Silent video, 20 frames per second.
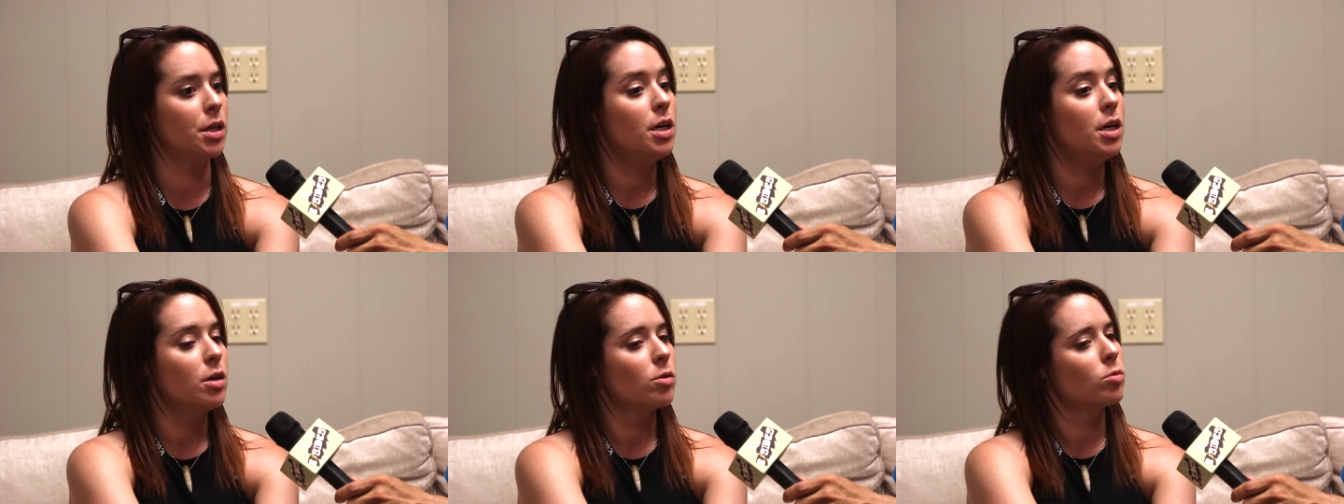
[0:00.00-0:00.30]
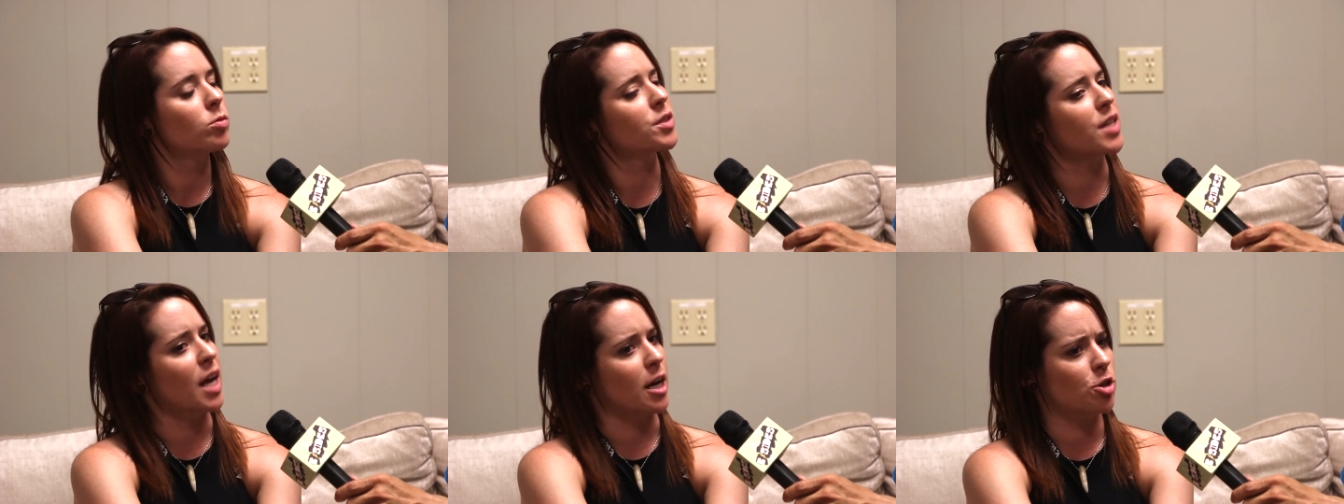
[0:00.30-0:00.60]
It
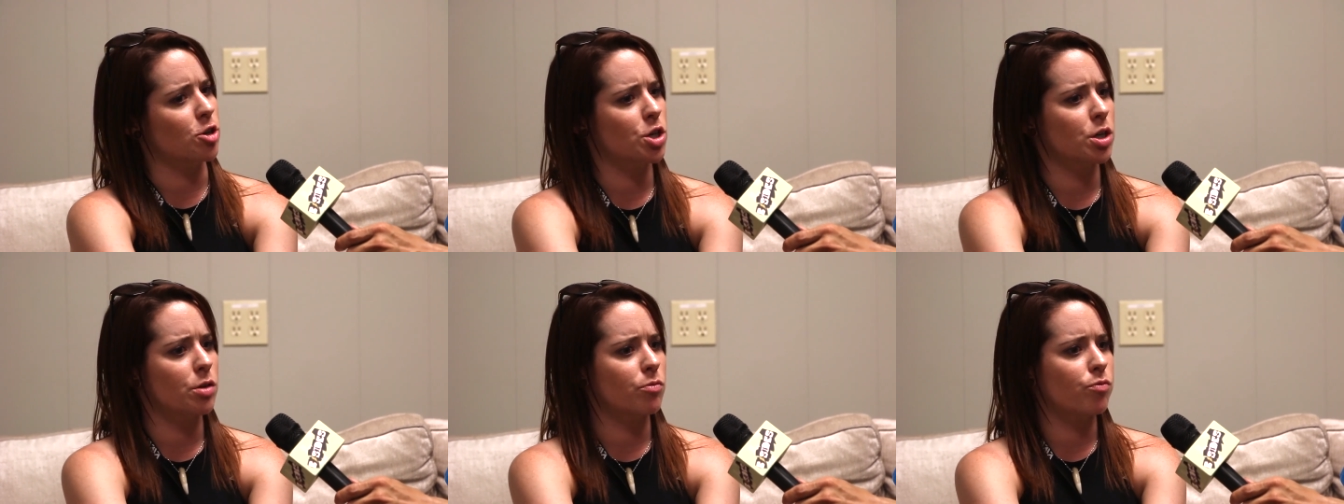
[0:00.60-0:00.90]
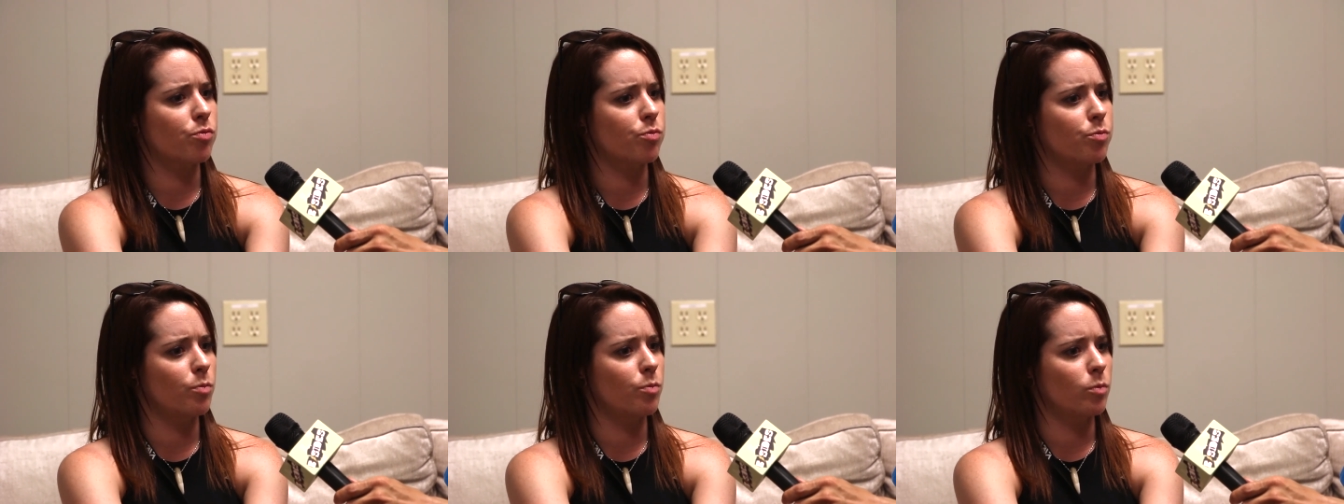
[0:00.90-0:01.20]
was actually
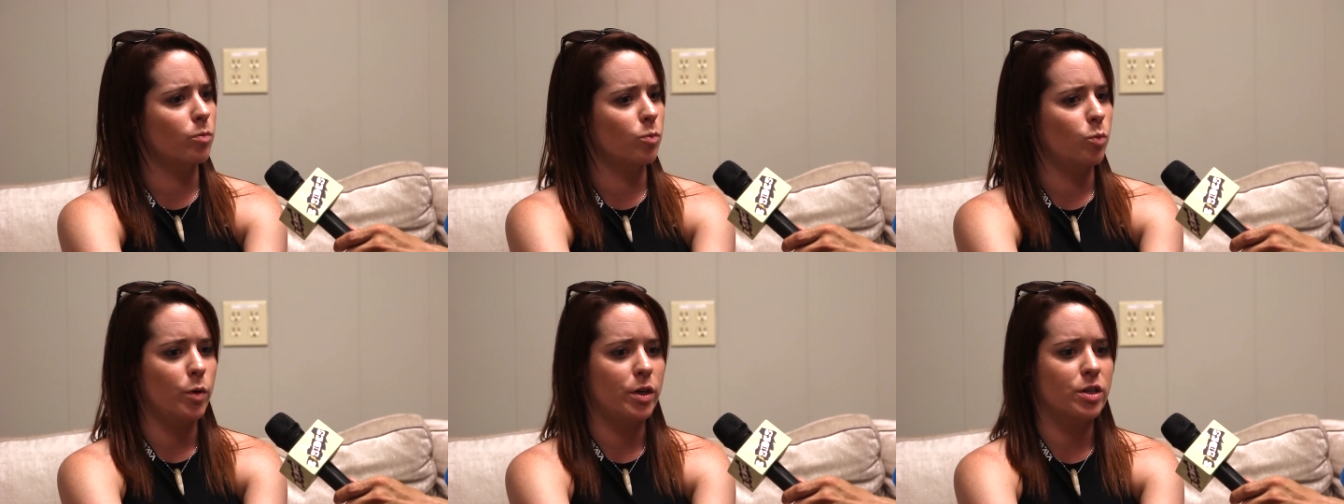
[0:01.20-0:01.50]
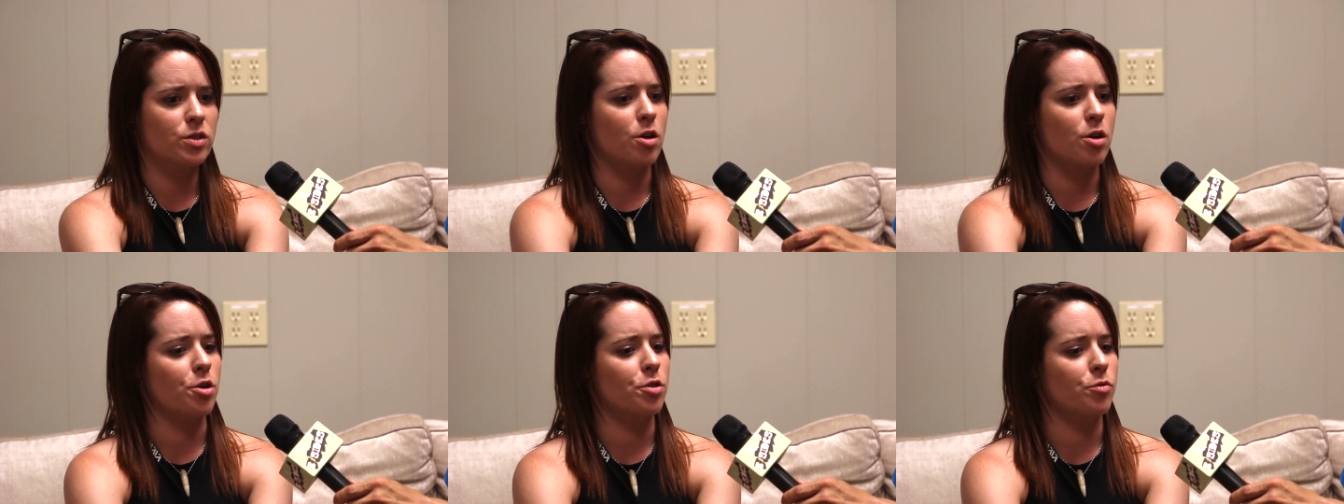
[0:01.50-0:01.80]
we
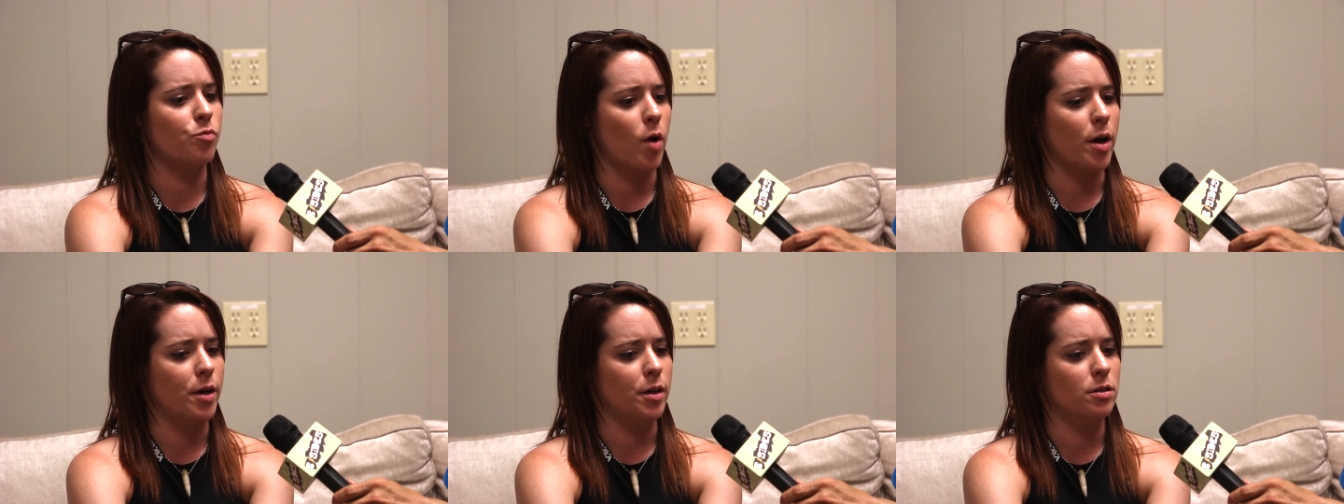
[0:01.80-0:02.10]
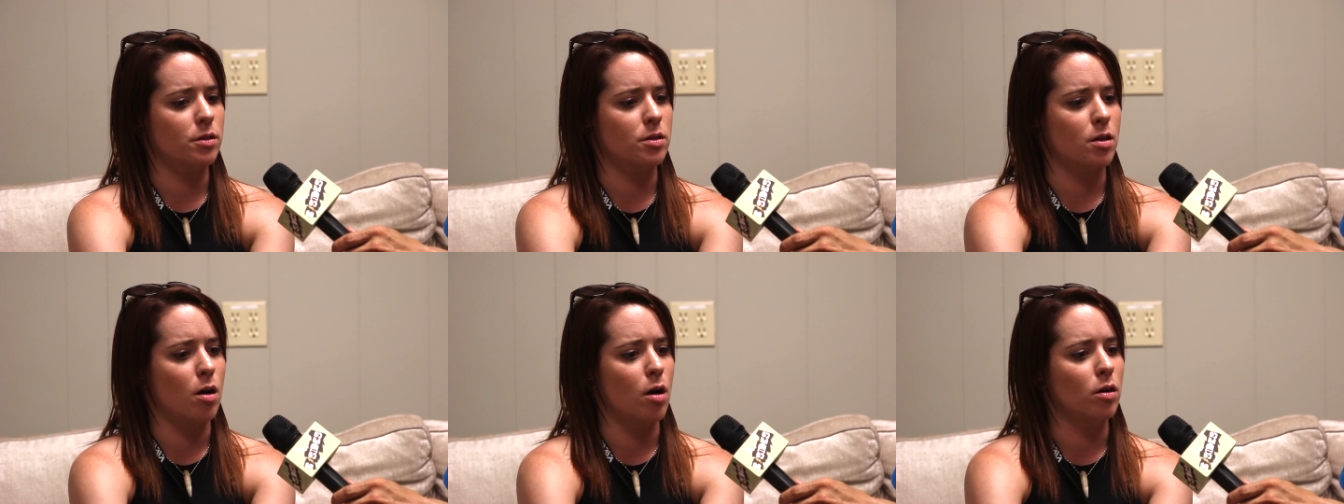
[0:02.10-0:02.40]
started
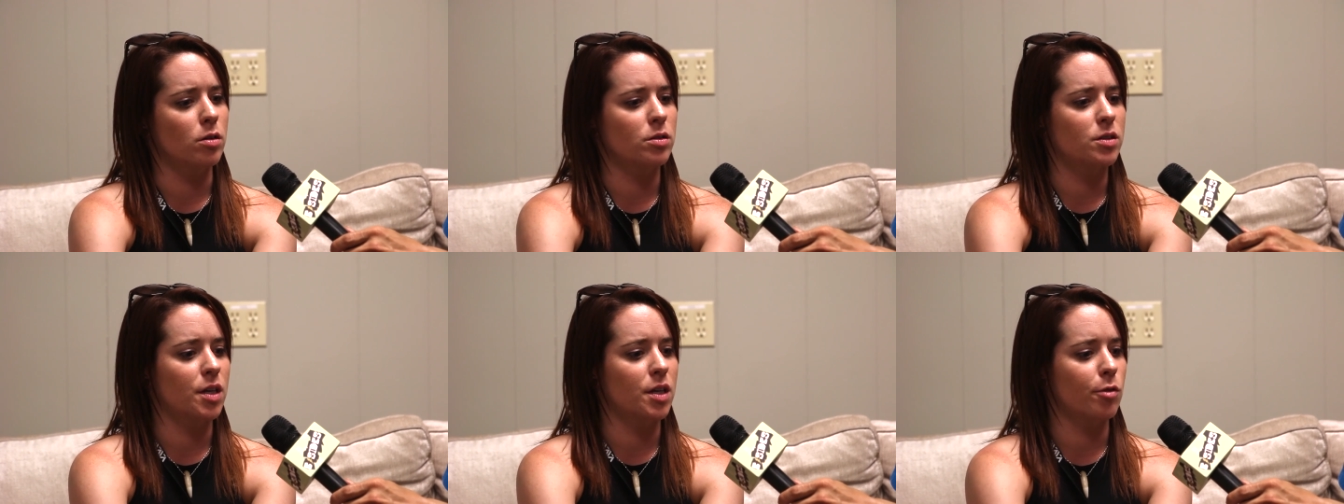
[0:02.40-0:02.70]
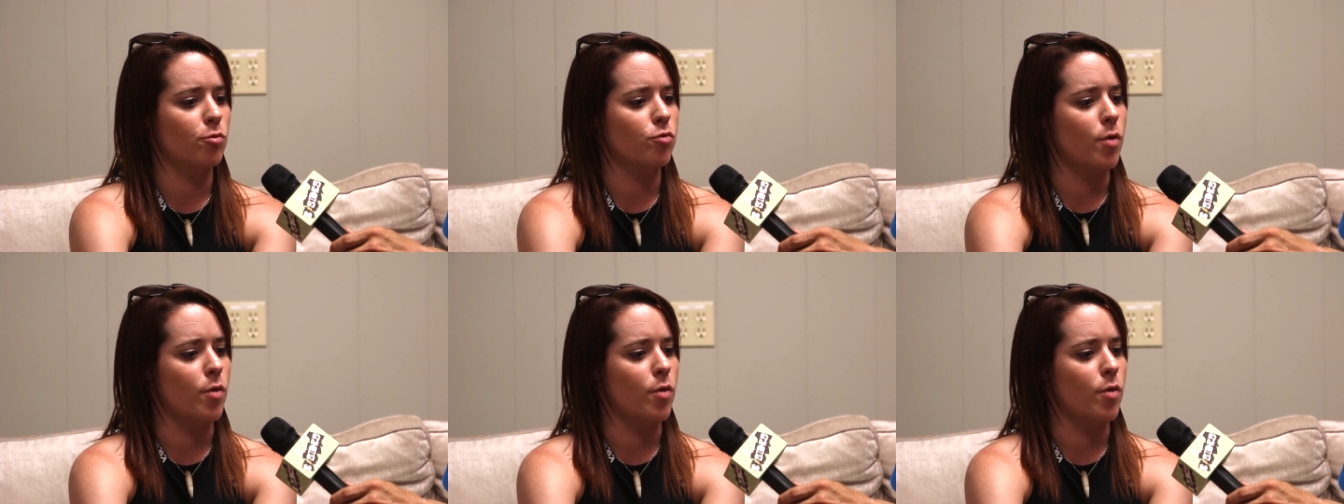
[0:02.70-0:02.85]
writing songs like